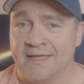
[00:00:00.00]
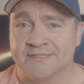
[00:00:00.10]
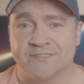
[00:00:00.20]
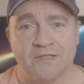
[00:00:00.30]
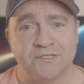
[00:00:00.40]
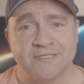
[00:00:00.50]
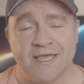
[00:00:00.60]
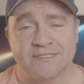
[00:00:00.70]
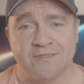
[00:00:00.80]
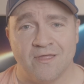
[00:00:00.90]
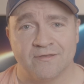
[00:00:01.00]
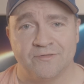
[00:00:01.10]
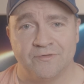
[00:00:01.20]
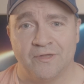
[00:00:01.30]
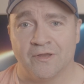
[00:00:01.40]
it's not just
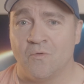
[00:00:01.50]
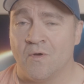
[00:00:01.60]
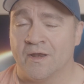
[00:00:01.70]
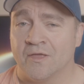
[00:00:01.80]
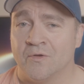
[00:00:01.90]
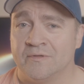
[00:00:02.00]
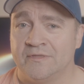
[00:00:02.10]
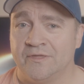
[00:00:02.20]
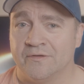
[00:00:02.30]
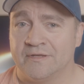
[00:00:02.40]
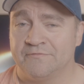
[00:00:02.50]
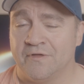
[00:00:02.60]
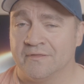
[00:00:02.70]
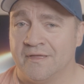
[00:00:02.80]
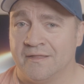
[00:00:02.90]
S-Log2, you're going to want to go into your
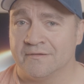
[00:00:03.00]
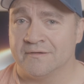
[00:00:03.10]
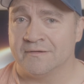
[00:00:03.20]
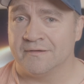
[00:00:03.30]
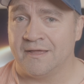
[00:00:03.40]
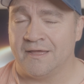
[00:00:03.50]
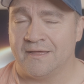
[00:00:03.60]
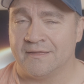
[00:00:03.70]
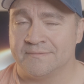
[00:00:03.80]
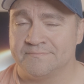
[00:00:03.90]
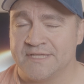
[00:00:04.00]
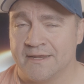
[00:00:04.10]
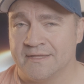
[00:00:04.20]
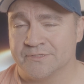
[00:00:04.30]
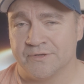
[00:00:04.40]
default color
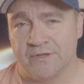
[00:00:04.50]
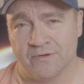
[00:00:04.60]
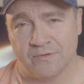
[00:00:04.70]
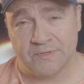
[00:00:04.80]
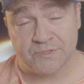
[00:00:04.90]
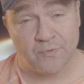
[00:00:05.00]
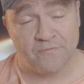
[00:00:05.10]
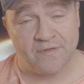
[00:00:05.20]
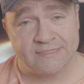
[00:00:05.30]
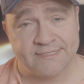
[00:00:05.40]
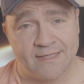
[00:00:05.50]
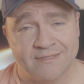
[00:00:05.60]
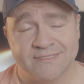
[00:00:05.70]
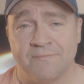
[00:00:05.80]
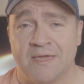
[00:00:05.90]
settings or your picture profile
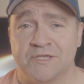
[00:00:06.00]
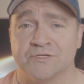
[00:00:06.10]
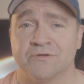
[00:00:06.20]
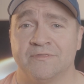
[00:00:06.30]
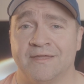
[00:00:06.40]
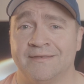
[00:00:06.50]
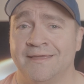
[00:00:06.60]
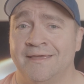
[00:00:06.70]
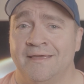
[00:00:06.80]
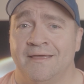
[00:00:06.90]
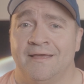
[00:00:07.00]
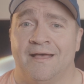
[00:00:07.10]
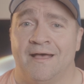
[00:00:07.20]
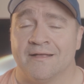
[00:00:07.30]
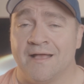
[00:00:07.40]
settings and make sure that
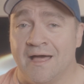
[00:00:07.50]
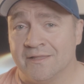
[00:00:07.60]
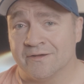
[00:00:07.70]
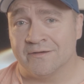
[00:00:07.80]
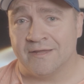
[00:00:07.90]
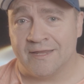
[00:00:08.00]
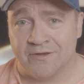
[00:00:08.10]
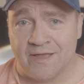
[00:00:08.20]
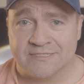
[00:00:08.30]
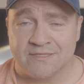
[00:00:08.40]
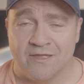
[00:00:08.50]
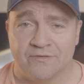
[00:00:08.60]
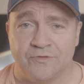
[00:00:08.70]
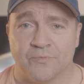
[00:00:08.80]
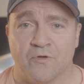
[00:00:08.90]
color in your
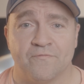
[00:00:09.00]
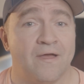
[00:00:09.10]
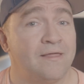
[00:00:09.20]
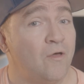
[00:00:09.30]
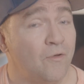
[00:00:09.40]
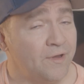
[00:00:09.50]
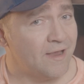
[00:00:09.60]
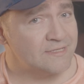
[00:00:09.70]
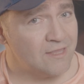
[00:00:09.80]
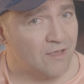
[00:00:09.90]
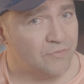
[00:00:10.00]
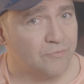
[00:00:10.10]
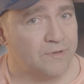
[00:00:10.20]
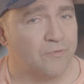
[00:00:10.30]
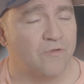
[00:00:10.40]
S-Log2 profile or your
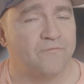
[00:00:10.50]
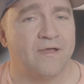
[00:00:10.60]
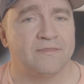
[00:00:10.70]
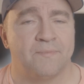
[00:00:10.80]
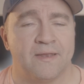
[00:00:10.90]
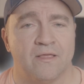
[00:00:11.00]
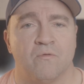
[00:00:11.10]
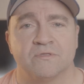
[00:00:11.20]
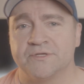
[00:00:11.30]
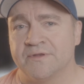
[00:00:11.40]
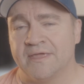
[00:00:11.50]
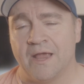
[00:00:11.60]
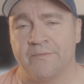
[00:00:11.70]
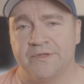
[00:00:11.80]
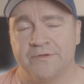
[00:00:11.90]
S-Log3 profile, depending on what Sony
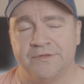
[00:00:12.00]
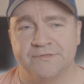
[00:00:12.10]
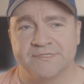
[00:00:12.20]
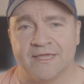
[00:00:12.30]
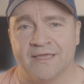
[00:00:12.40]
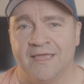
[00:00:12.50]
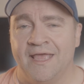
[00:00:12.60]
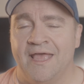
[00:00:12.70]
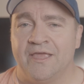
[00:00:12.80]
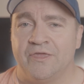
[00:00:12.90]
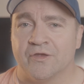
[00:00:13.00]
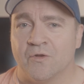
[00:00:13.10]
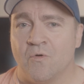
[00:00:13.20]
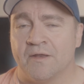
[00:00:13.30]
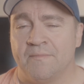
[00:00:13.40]
camera you're using, you're
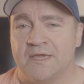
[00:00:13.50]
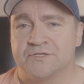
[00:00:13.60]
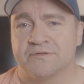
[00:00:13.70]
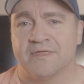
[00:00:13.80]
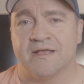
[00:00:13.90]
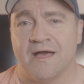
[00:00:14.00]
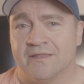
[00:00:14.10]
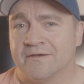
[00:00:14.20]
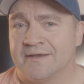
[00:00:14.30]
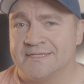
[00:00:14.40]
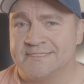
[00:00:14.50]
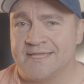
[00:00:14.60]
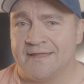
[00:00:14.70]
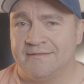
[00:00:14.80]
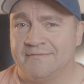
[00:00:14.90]
going to want to make sure that color is
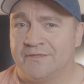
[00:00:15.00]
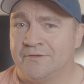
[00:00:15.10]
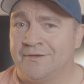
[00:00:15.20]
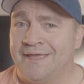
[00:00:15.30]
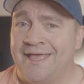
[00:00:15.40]
set to